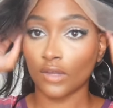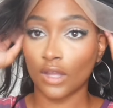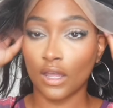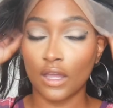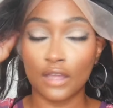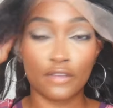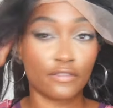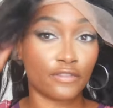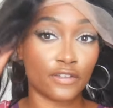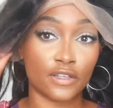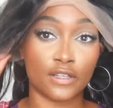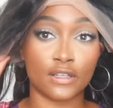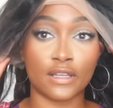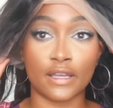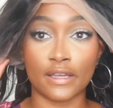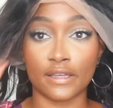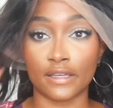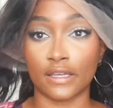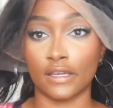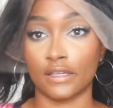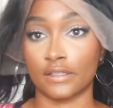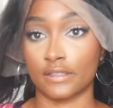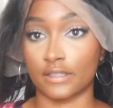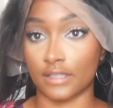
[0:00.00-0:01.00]
I feel
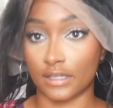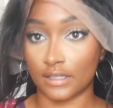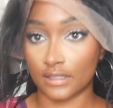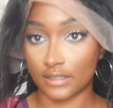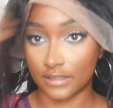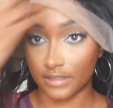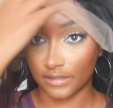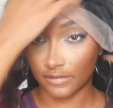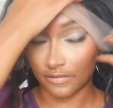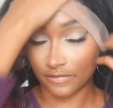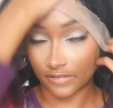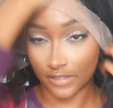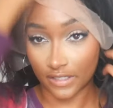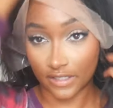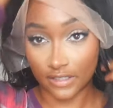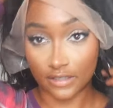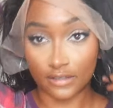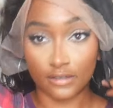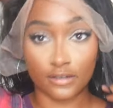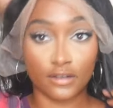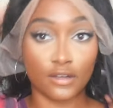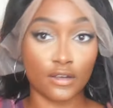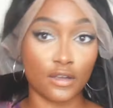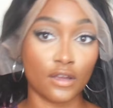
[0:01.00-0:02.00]
like it does
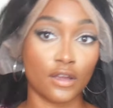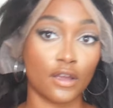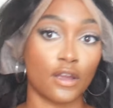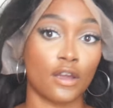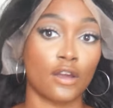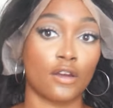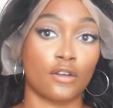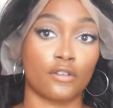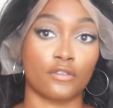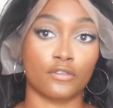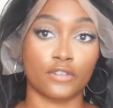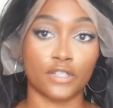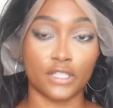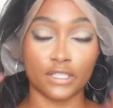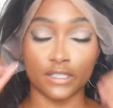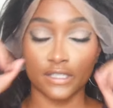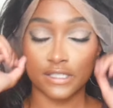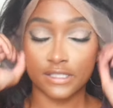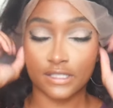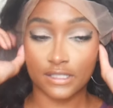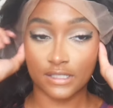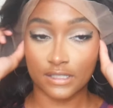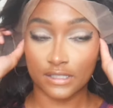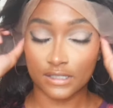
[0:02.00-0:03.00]
fit really
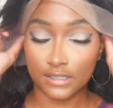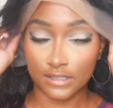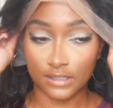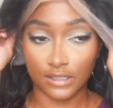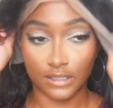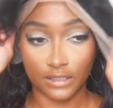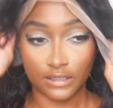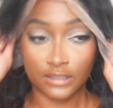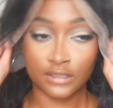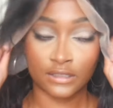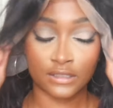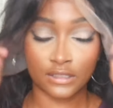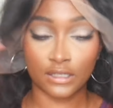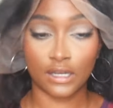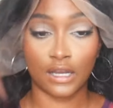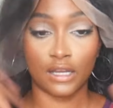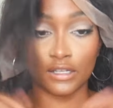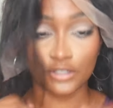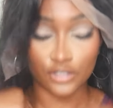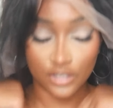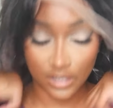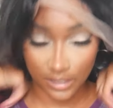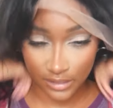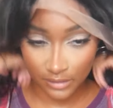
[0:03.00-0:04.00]
snug. I
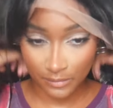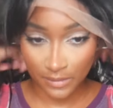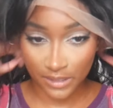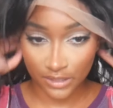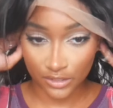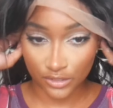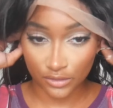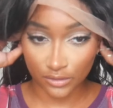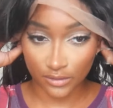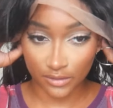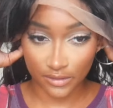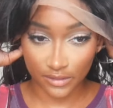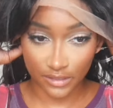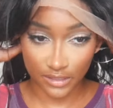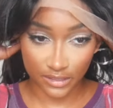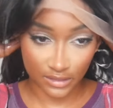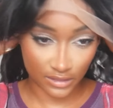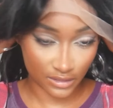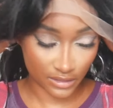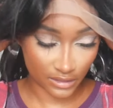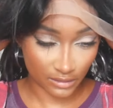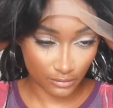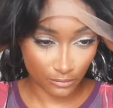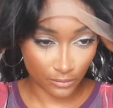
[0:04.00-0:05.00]
try to make sure that
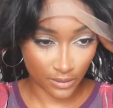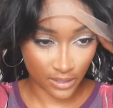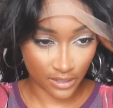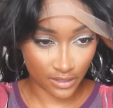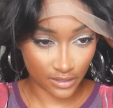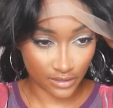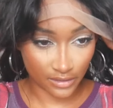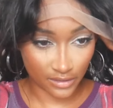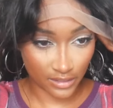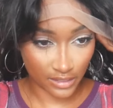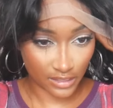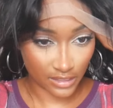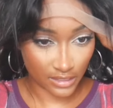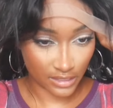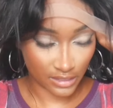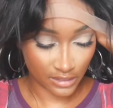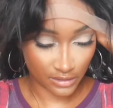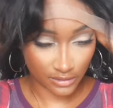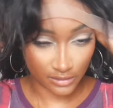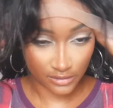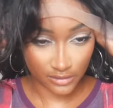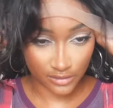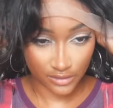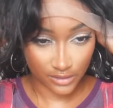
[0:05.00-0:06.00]
where the
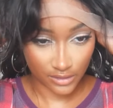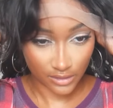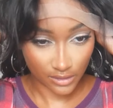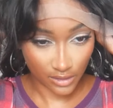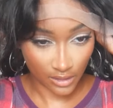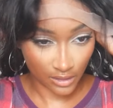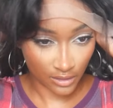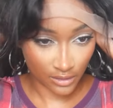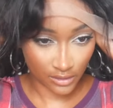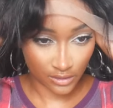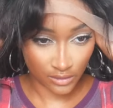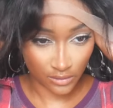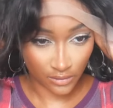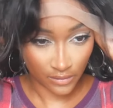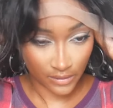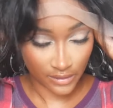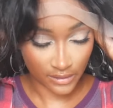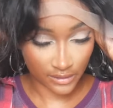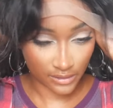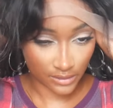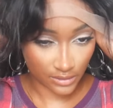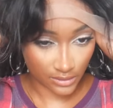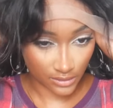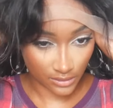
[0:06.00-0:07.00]
ears are
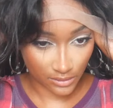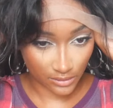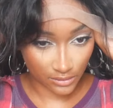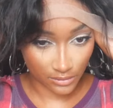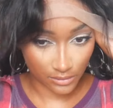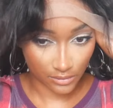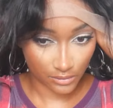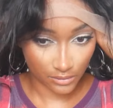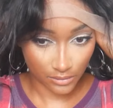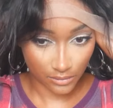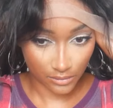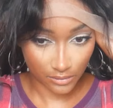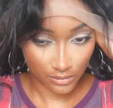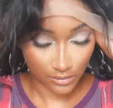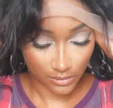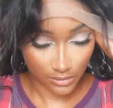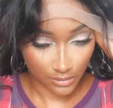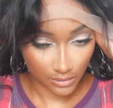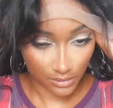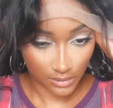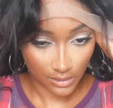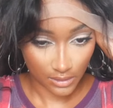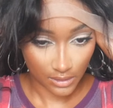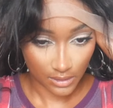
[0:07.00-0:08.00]
going to,
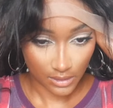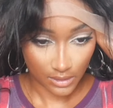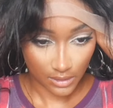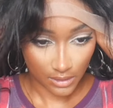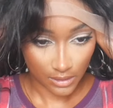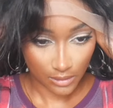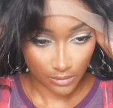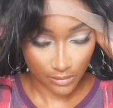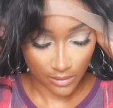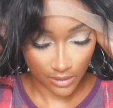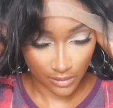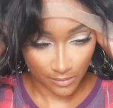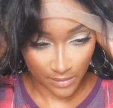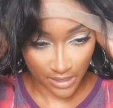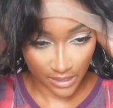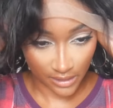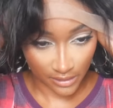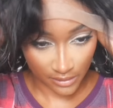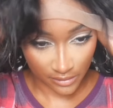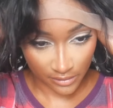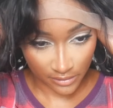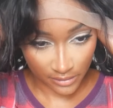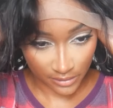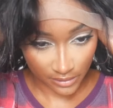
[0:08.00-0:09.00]
where my
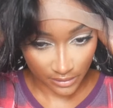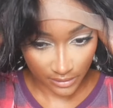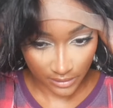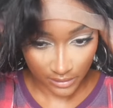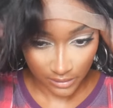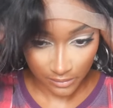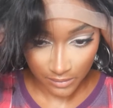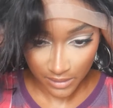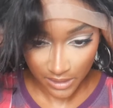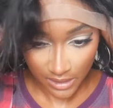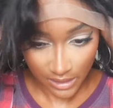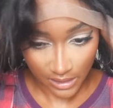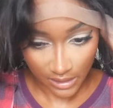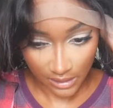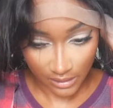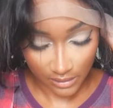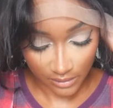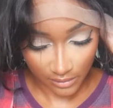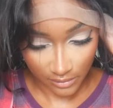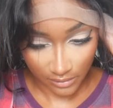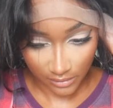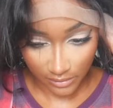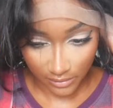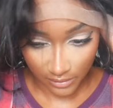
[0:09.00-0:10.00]
ears are gonna be at,
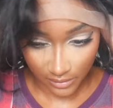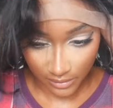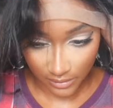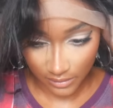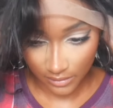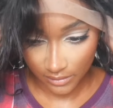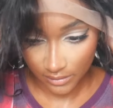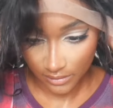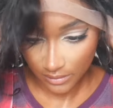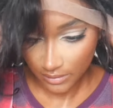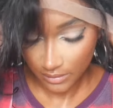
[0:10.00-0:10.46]
hold on.